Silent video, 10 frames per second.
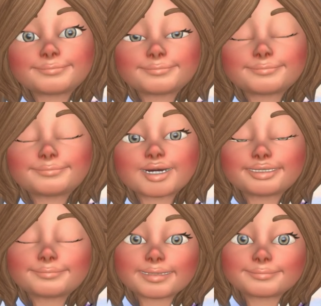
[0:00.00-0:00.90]
You can
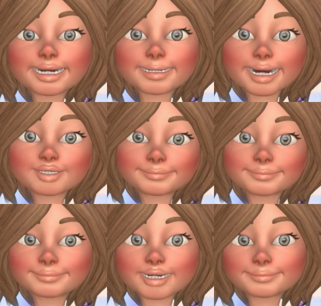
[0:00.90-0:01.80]
have tattoo ink
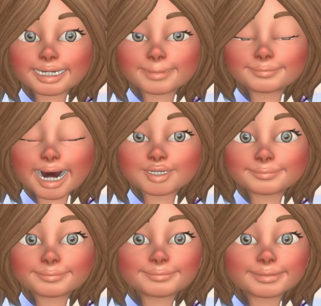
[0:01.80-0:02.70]
made with the
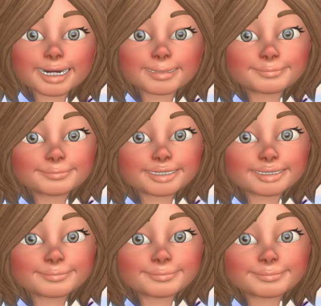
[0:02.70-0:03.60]
ashes of your loved
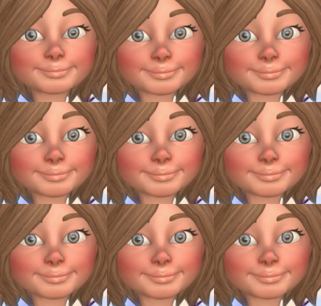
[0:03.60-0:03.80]
one.